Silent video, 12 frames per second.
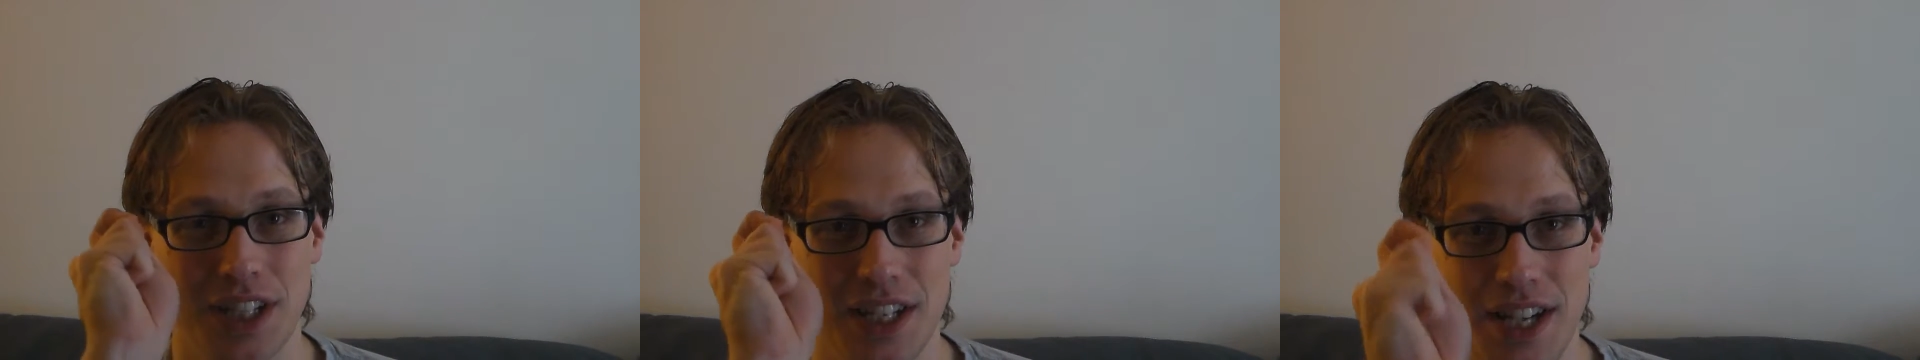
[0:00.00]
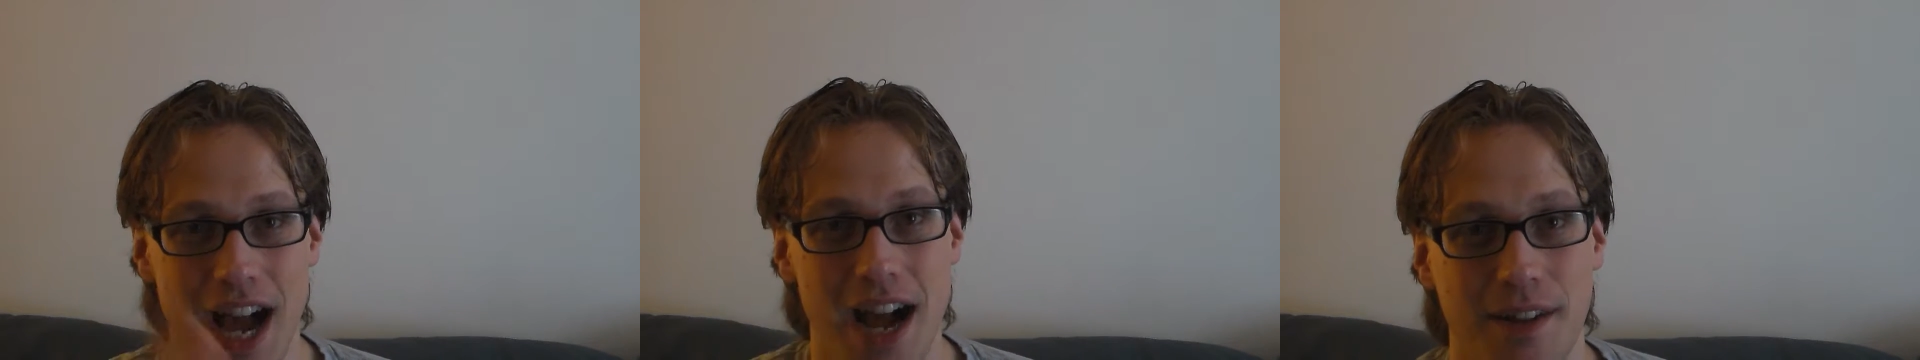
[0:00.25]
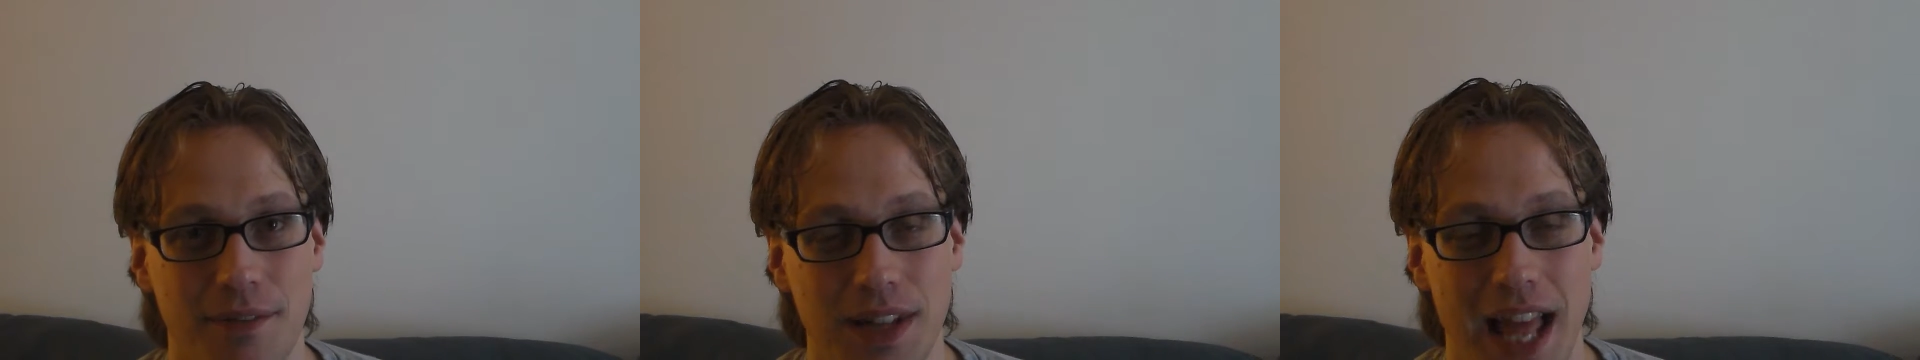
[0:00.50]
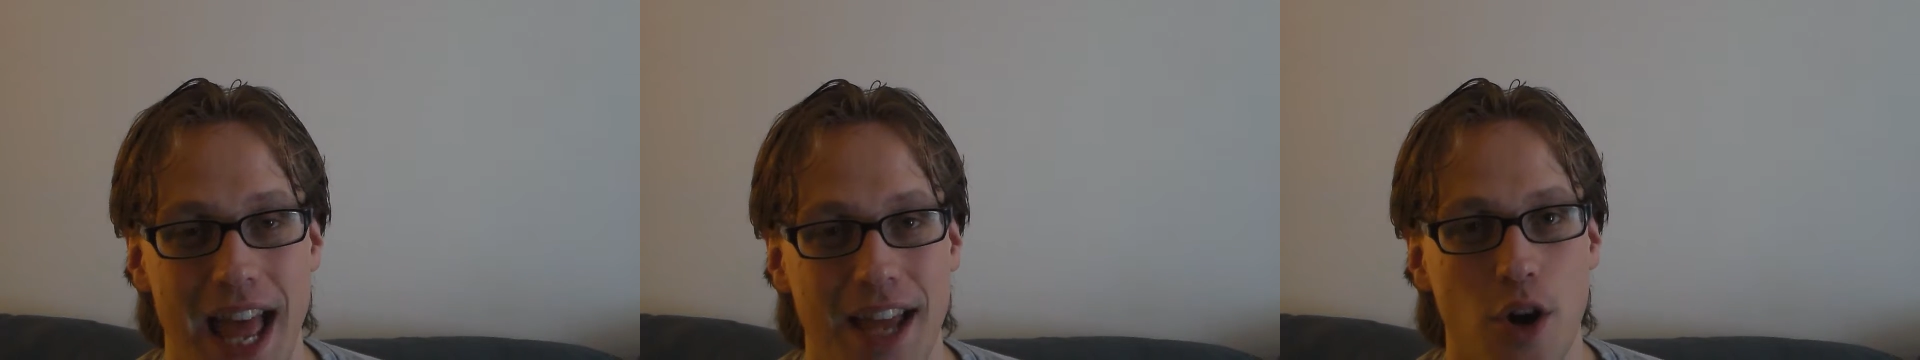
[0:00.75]
to knock
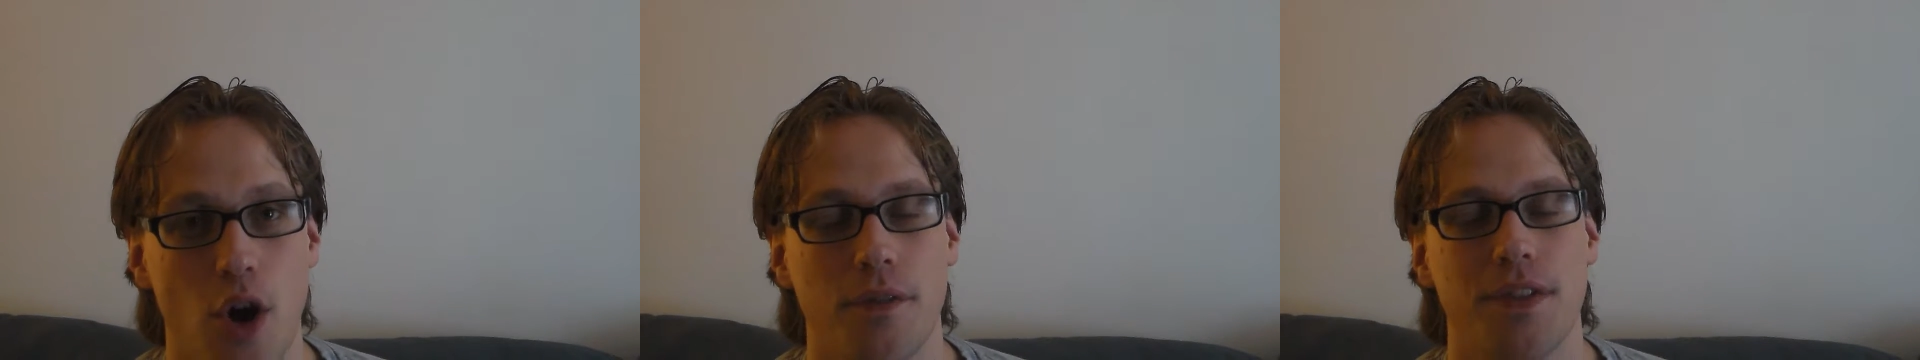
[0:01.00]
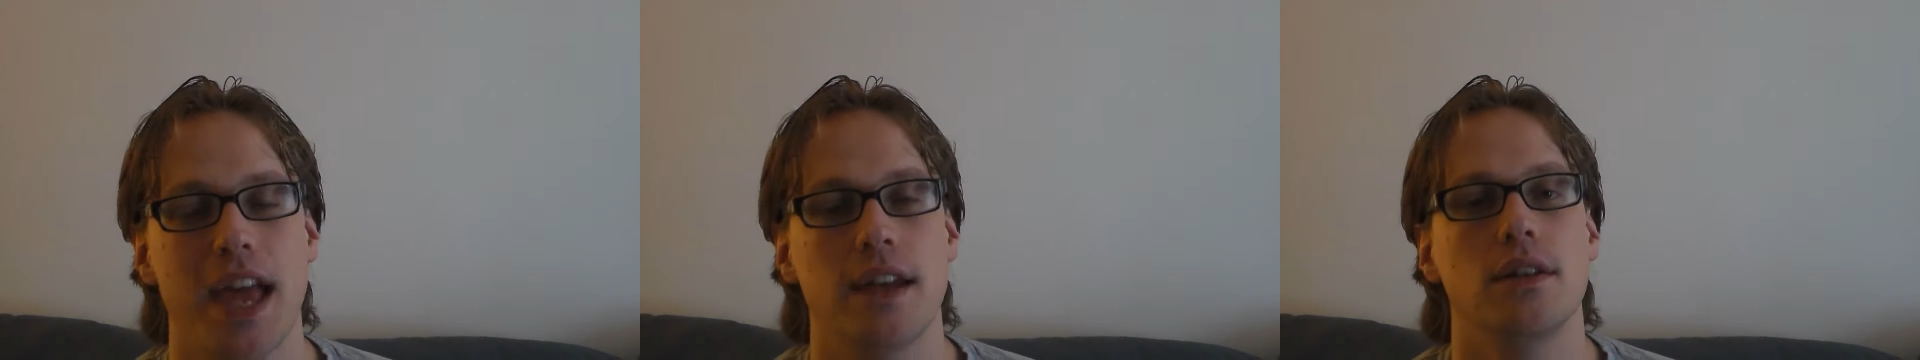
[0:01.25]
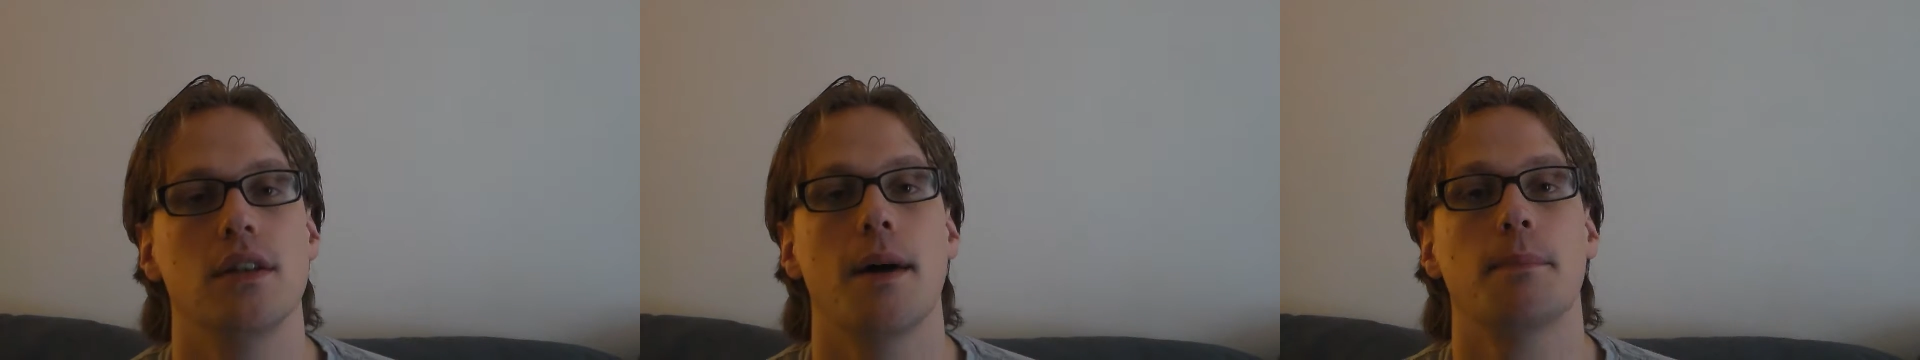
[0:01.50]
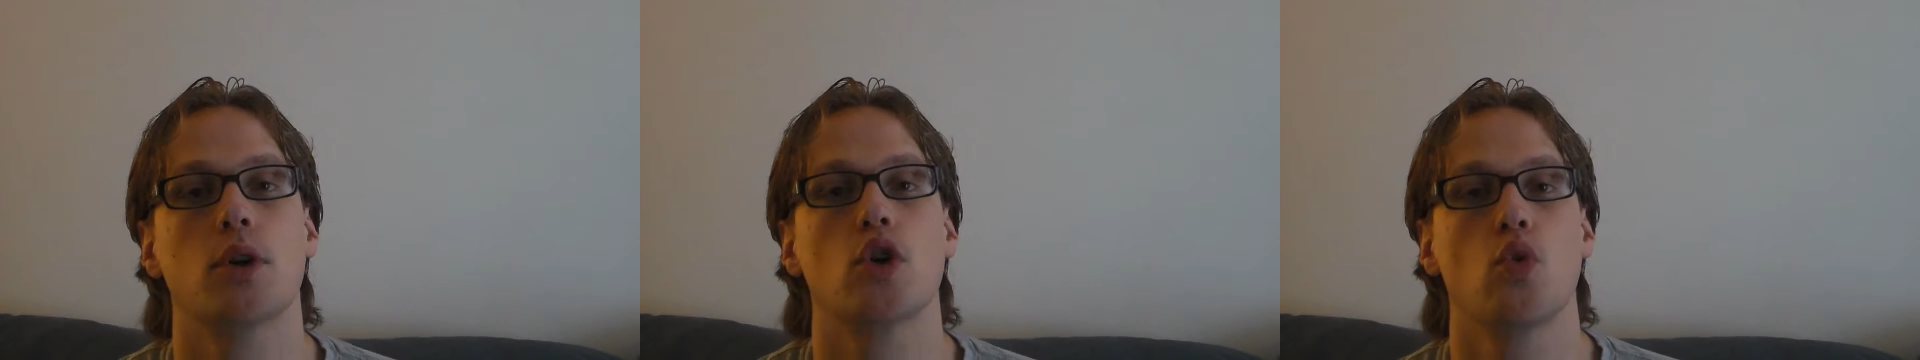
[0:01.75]
Vlad off that
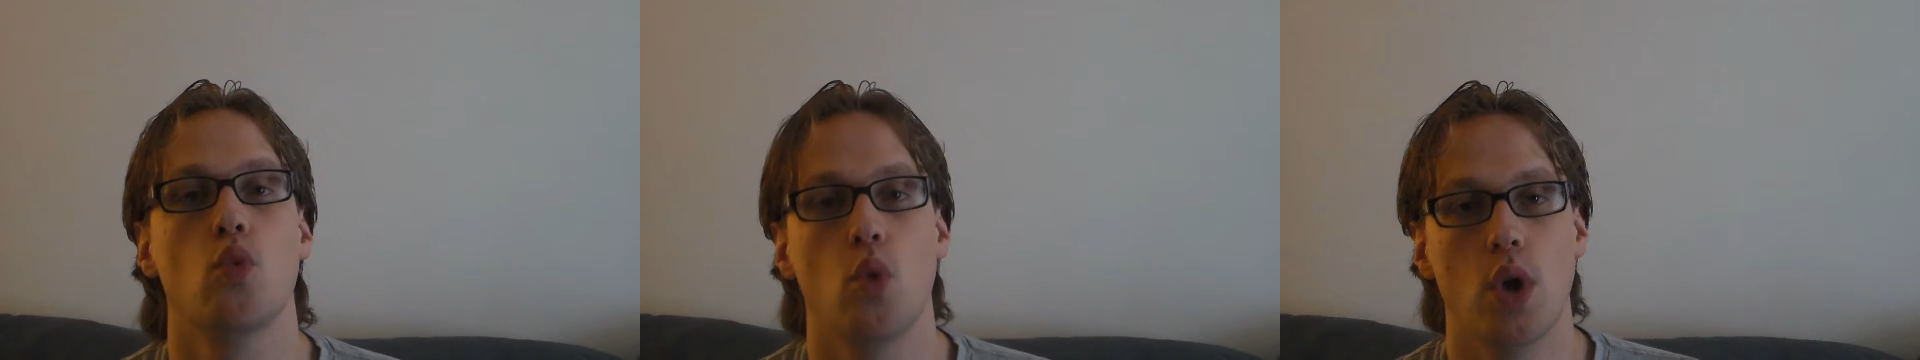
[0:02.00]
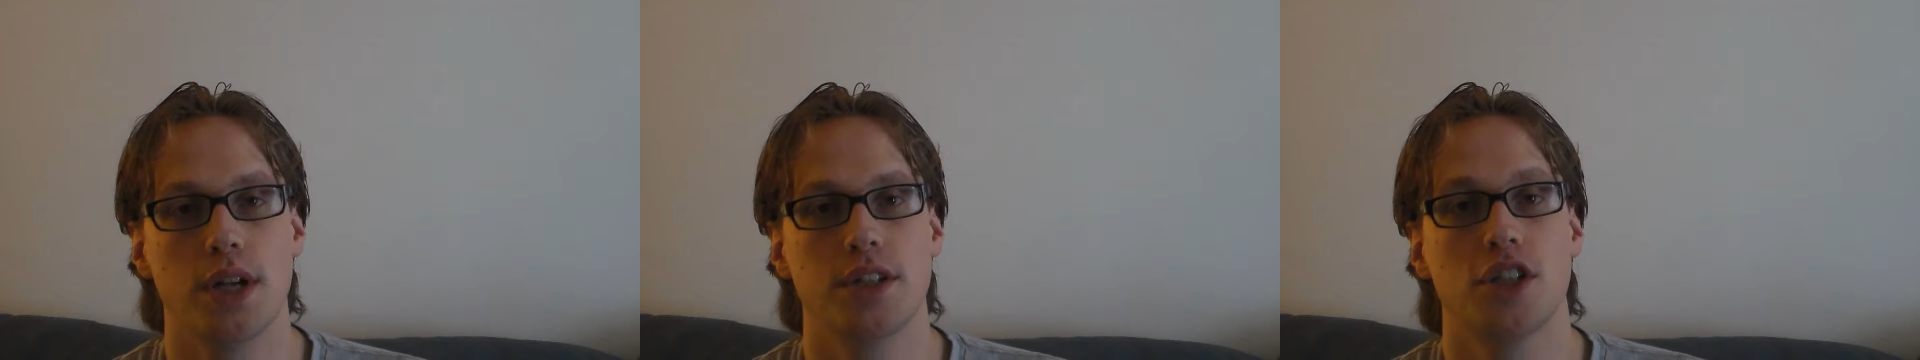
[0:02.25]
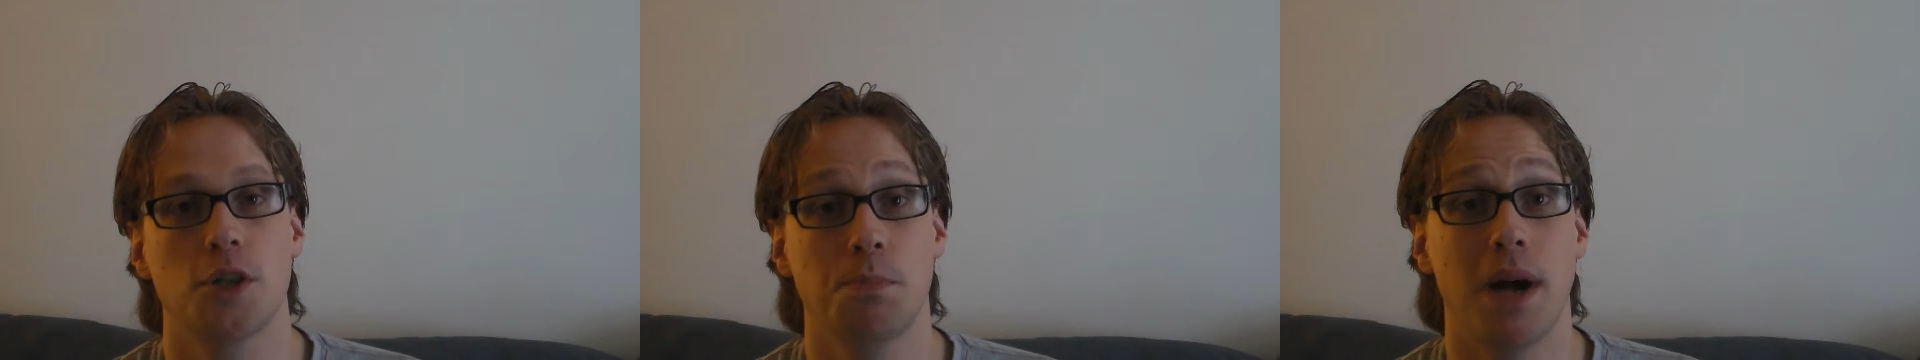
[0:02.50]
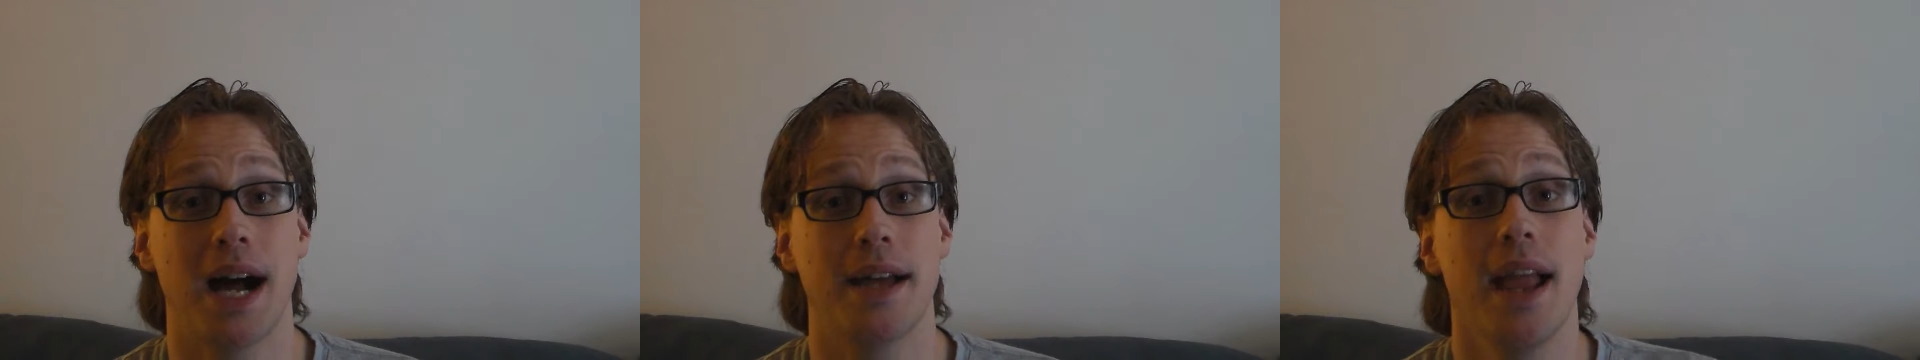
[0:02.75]
#1
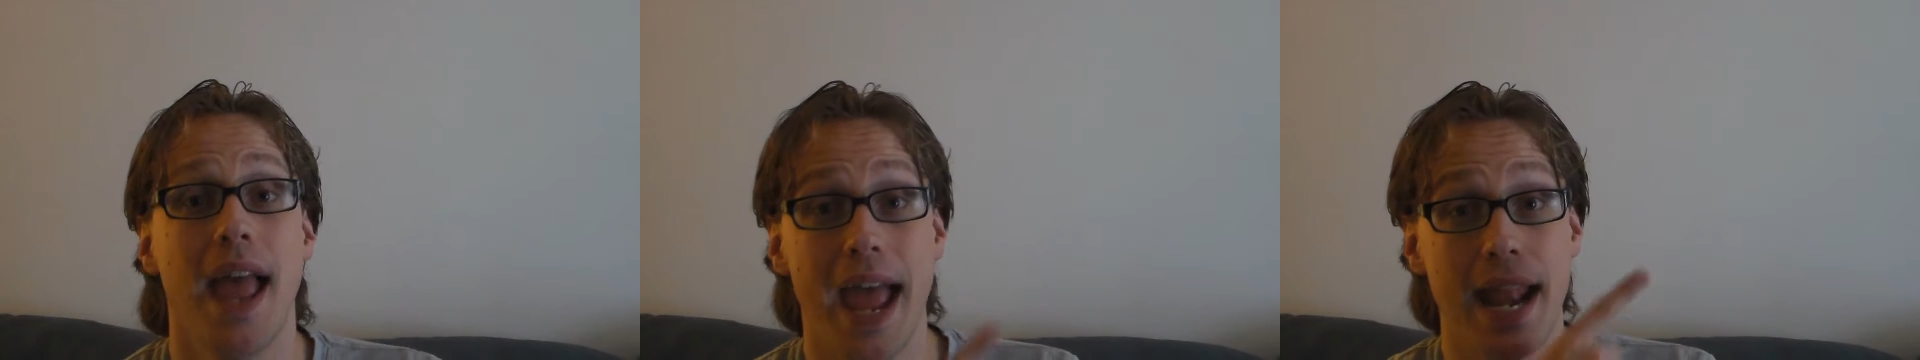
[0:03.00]
spot.